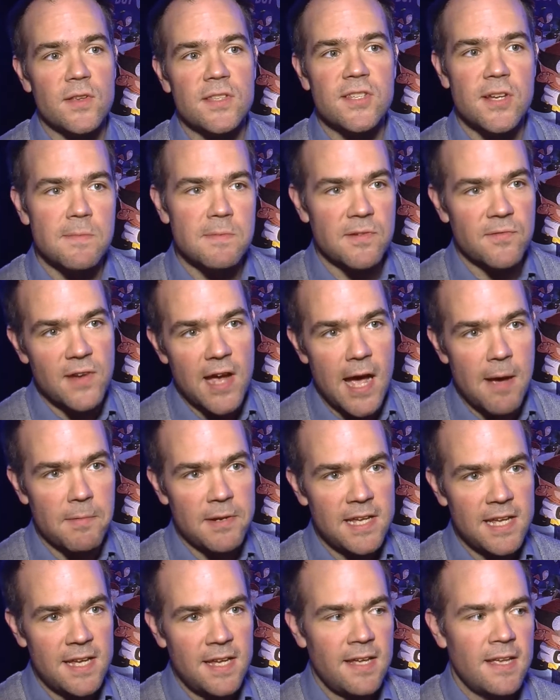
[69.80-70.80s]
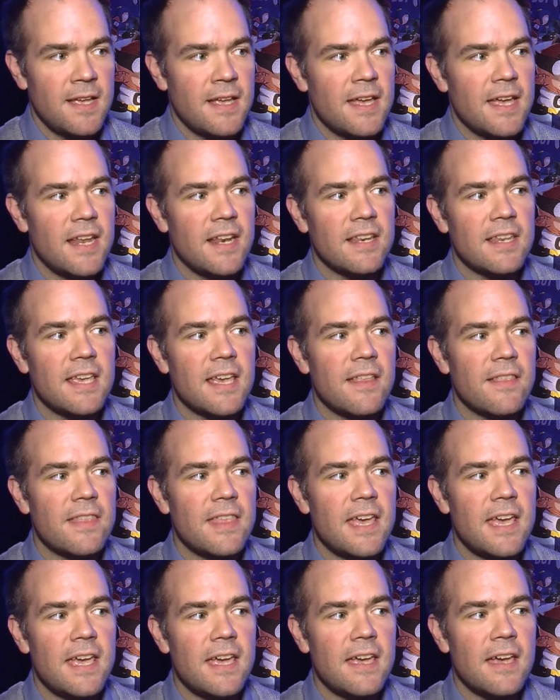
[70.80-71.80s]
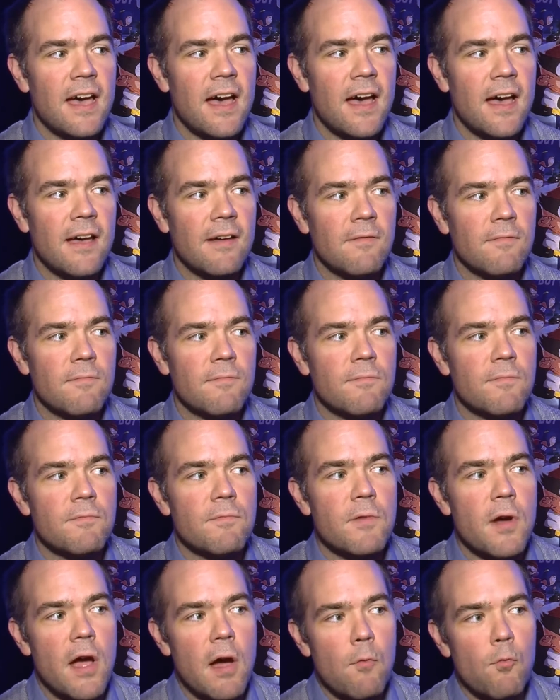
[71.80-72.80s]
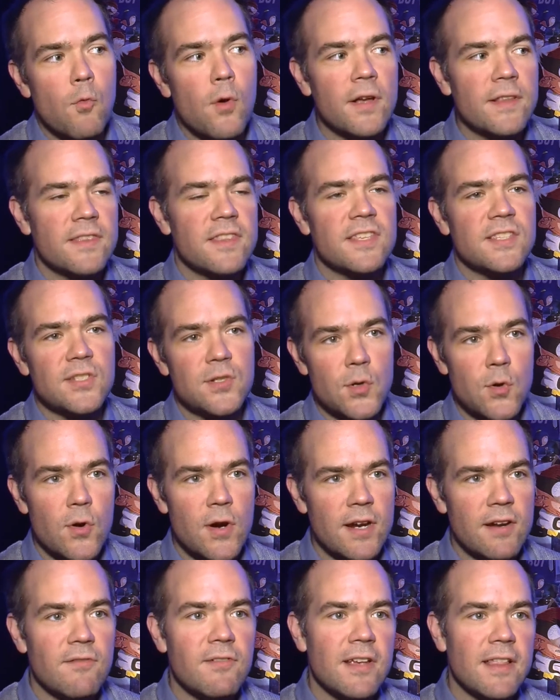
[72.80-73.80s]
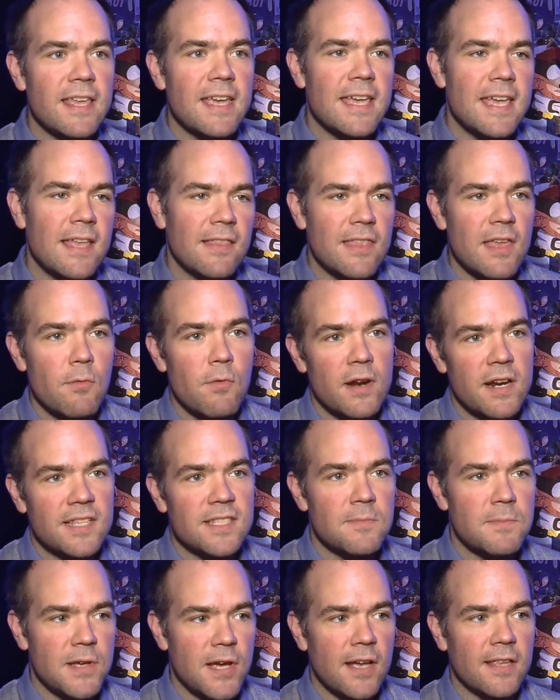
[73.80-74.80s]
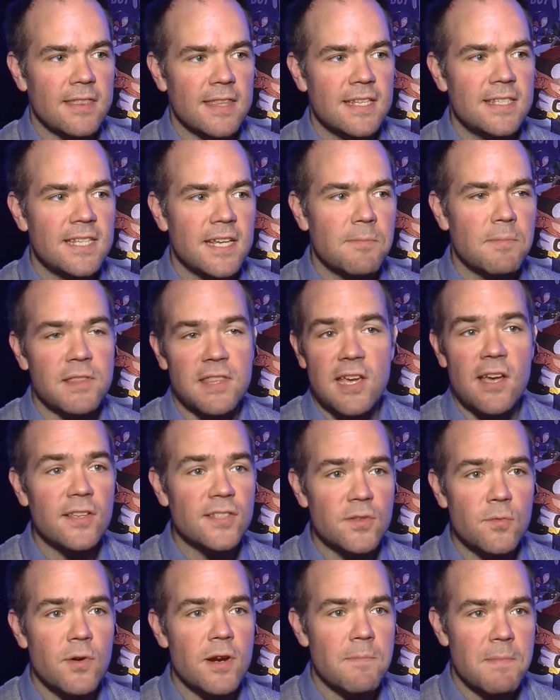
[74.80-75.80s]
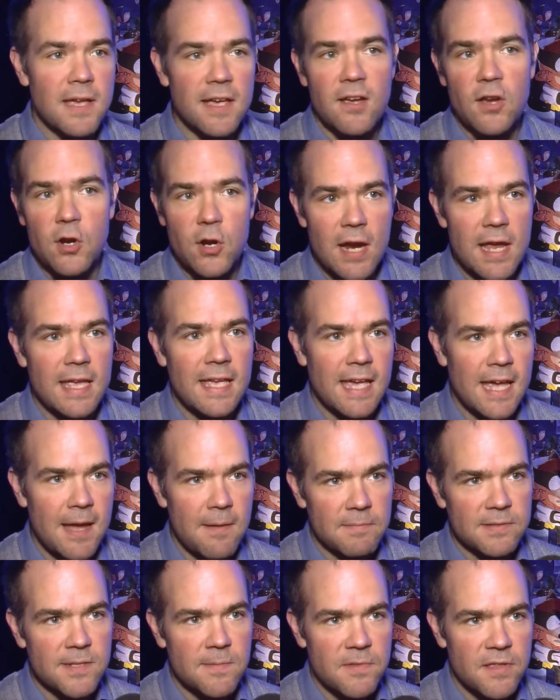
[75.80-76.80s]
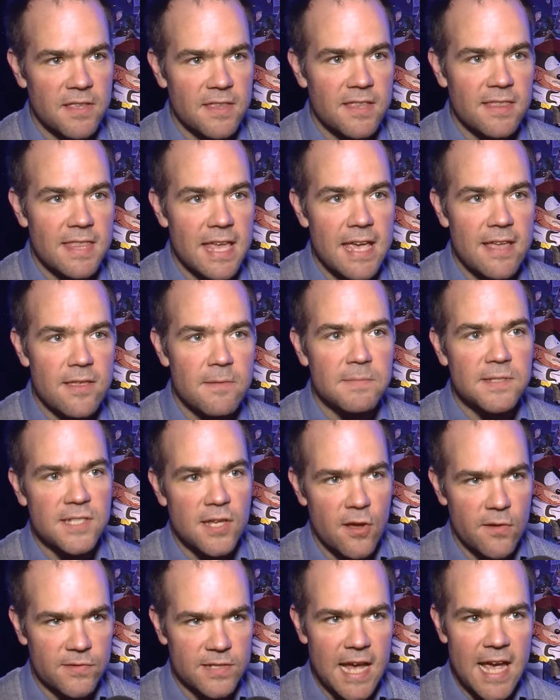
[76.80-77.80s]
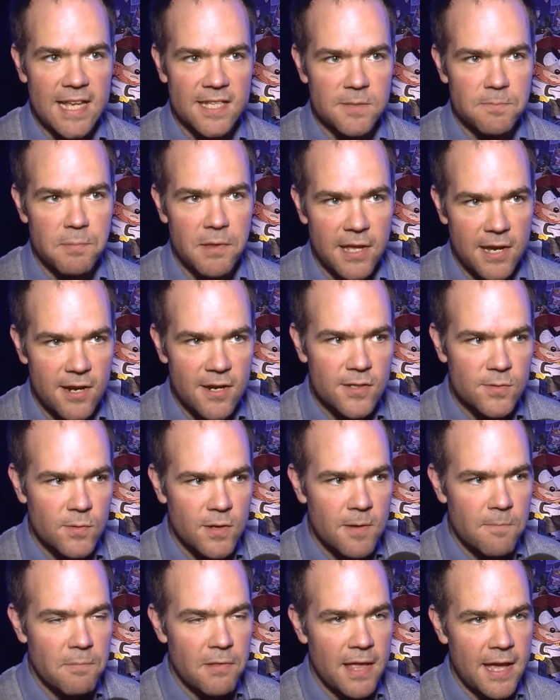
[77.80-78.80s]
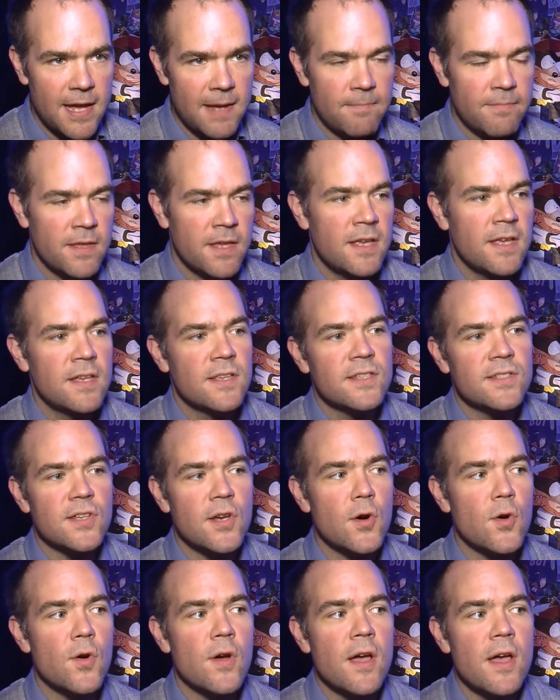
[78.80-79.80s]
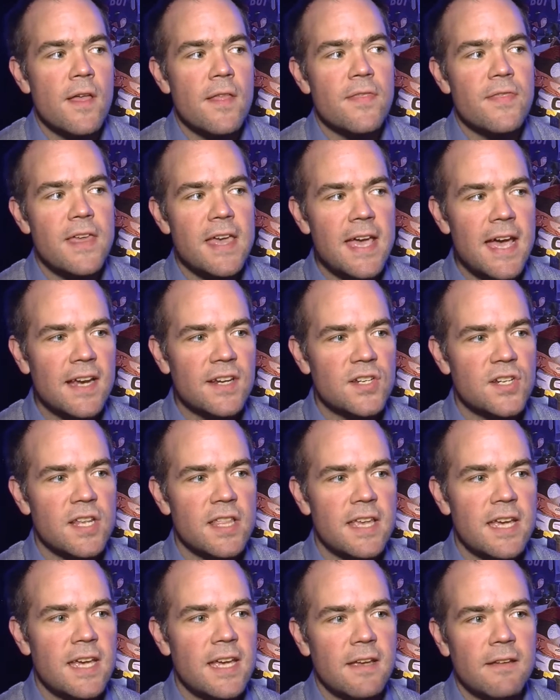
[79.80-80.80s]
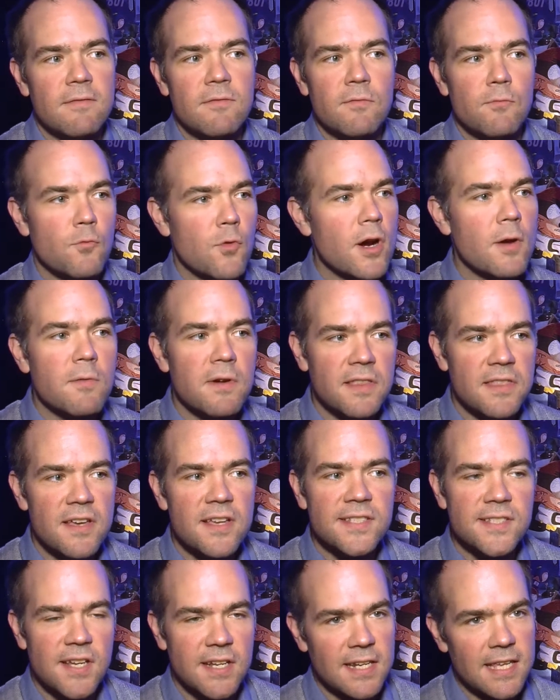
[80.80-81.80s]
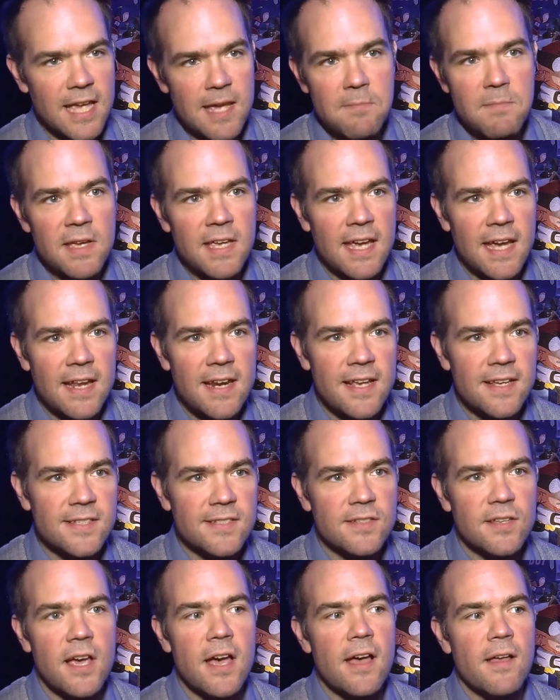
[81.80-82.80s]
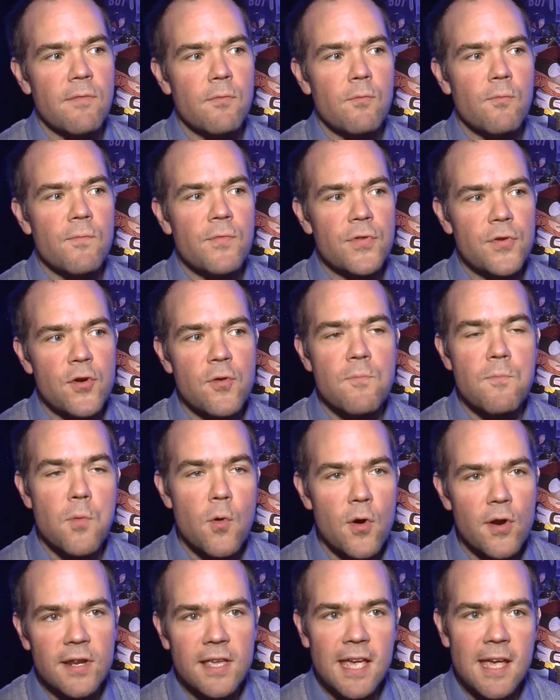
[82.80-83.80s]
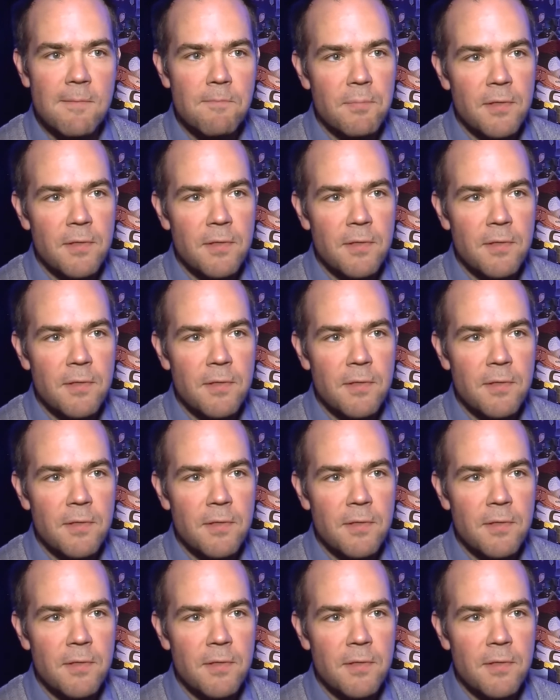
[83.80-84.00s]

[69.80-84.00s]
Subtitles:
in terms of comedy. They want the story to really hit, they want it to be authentic, but they also want to make a great game, something that they themselves as players want to play. So they actually work with us on game mechanics through board game